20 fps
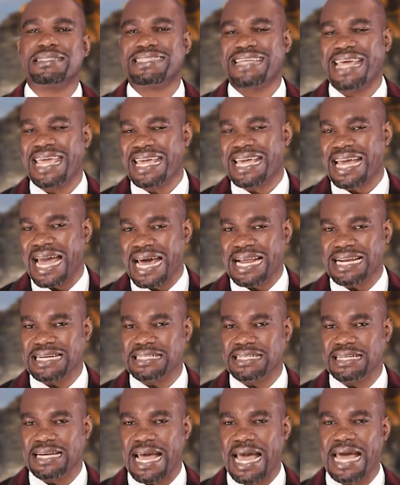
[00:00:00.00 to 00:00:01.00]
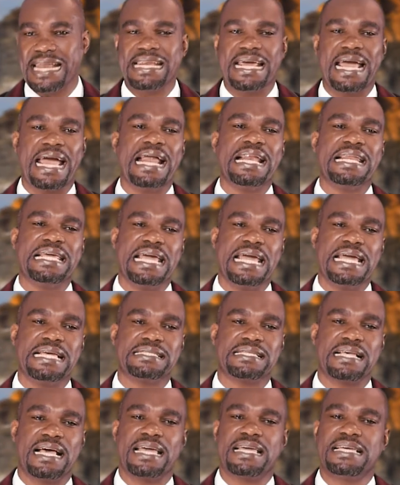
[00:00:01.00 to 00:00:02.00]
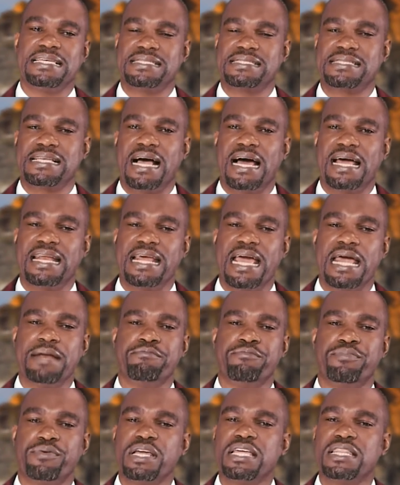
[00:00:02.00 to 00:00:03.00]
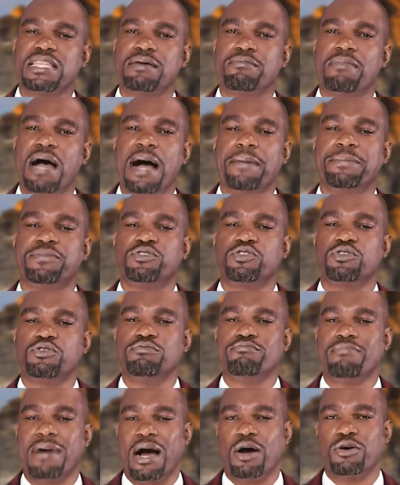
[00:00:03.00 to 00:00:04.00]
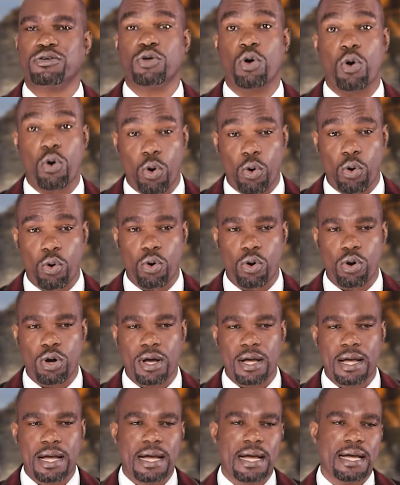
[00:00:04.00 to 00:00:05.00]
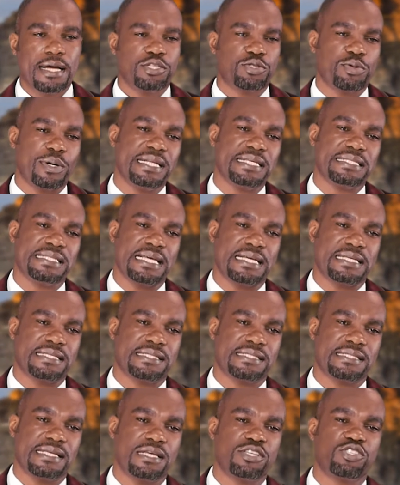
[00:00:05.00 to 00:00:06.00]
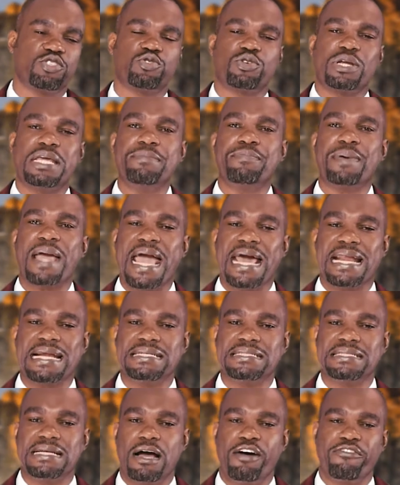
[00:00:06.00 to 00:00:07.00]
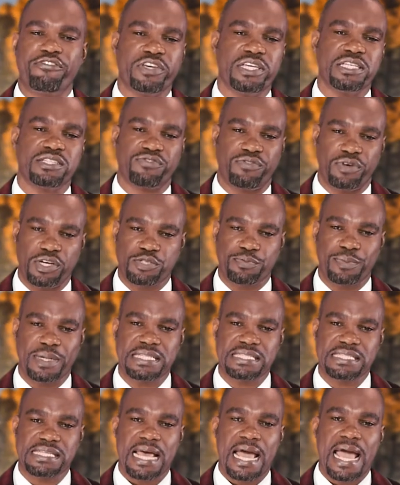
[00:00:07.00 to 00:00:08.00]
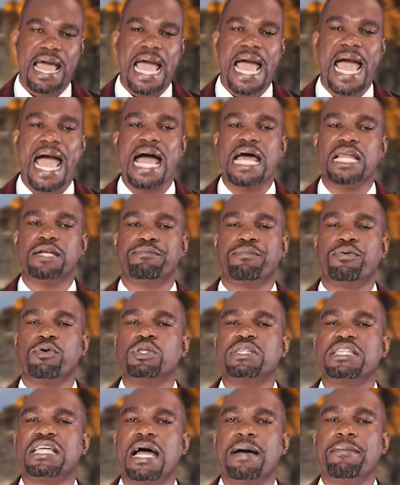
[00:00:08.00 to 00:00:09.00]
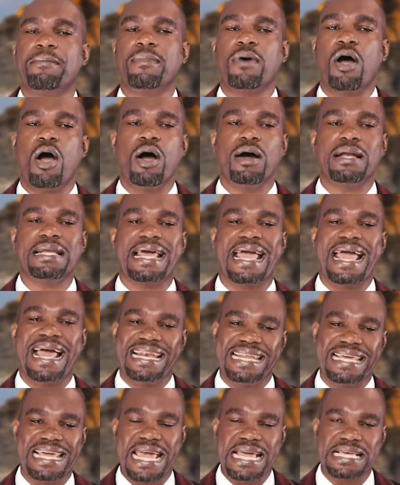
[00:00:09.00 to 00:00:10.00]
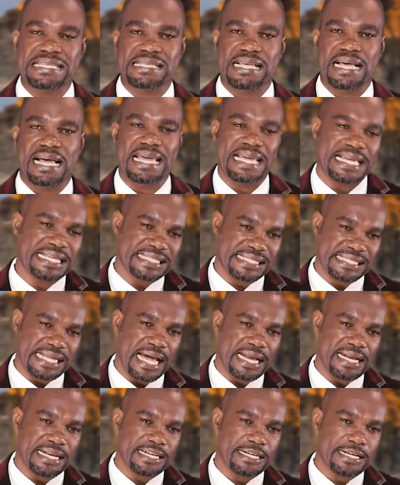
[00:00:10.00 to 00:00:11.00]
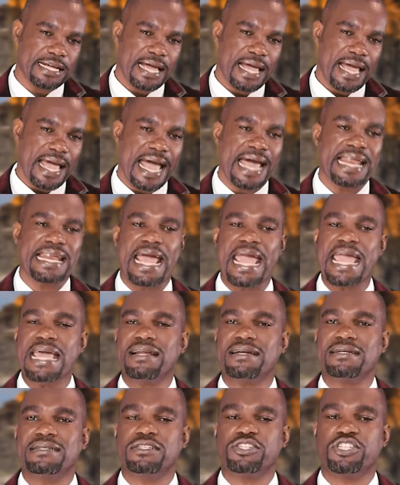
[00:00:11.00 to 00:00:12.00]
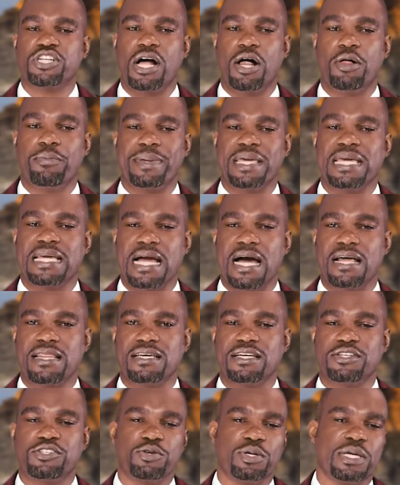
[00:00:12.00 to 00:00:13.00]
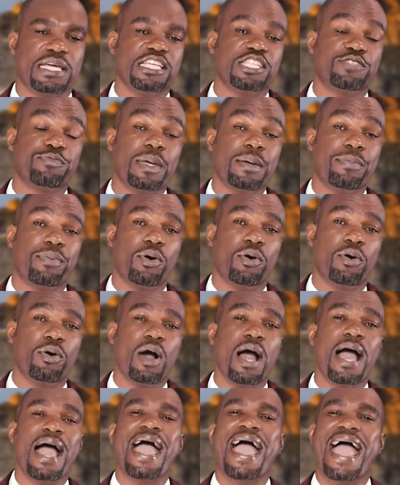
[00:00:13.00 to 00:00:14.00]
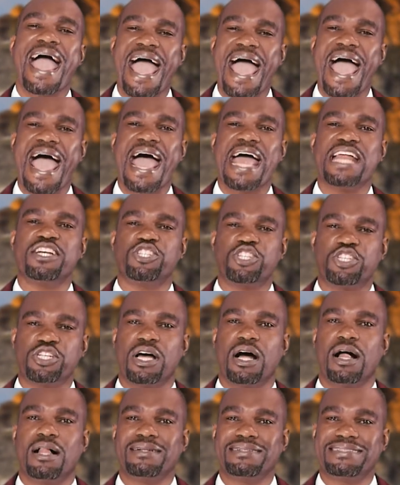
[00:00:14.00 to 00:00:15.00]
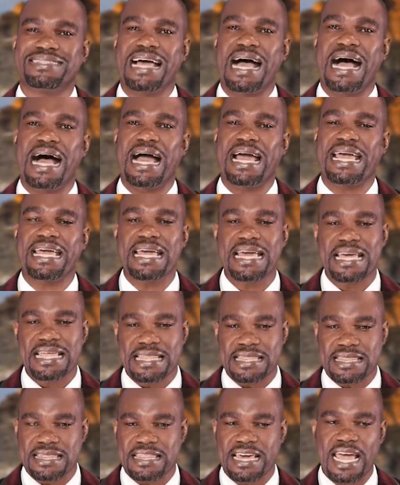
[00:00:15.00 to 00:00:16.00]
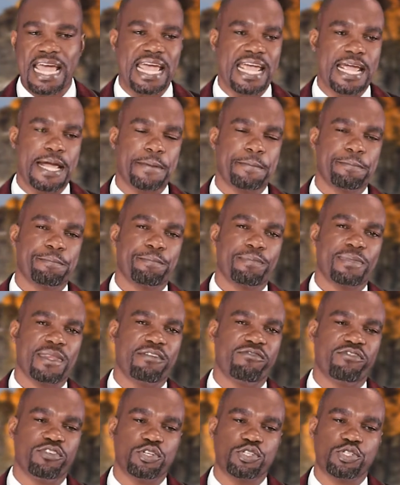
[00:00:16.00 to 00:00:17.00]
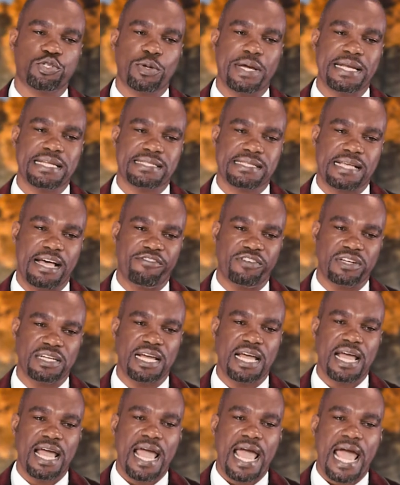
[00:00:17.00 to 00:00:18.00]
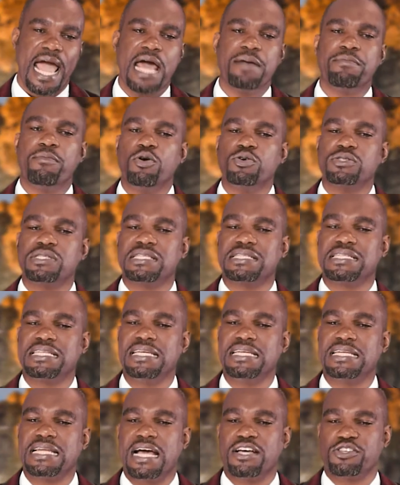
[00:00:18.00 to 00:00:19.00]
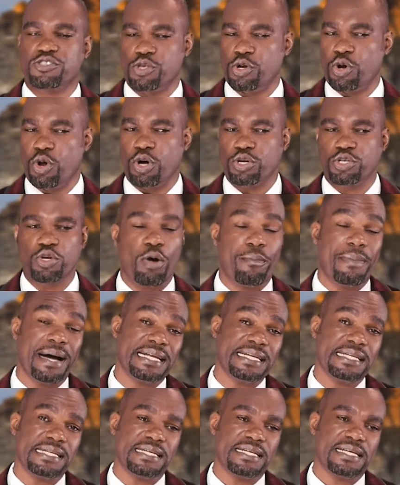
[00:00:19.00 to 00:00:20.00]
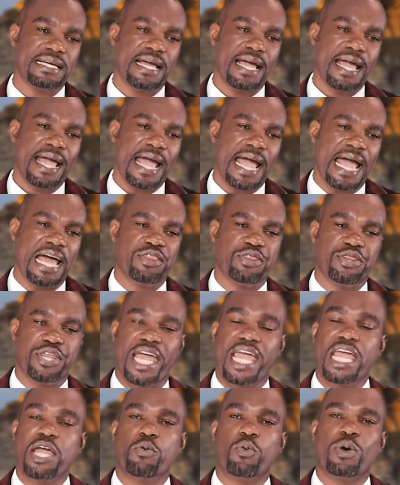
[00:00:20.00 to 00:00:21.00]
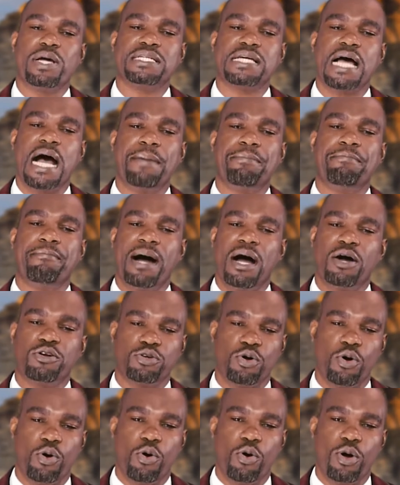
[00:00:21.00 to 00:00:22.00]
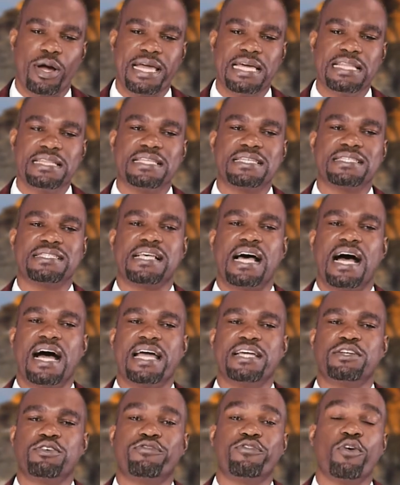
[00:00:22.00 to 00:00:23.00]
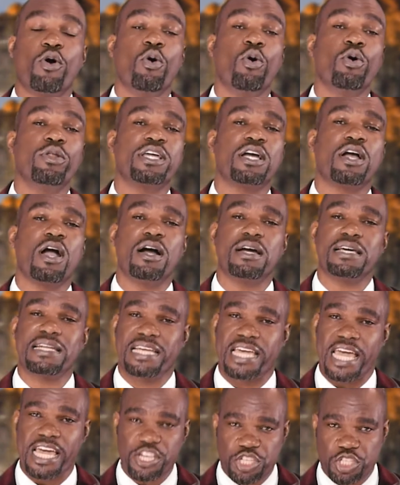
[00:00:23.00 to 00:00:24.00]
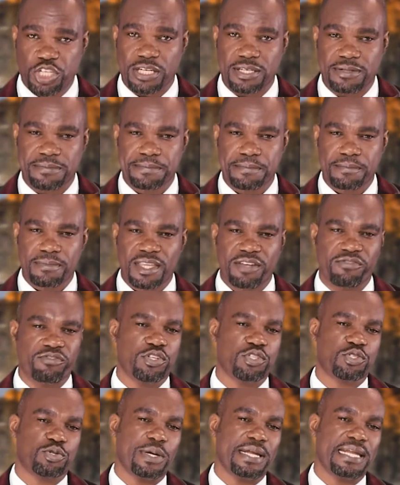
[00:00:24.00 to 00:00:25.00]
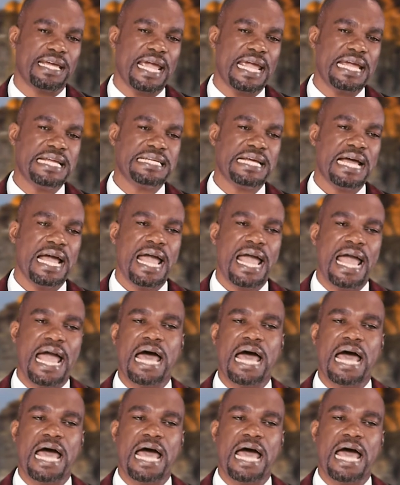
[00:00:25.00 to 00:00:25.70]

Take Aaron and Eleazar his son and bring them up to Mount Hor. 26. Strip Aaron of his vestments and put them on Eleazar his son. And Aaron shall be gathered to his people and shall die there. Verse 27. And Moses did as the Lord commanded. And they went up Mount Hor in the sight of all the congregation. Verse 28.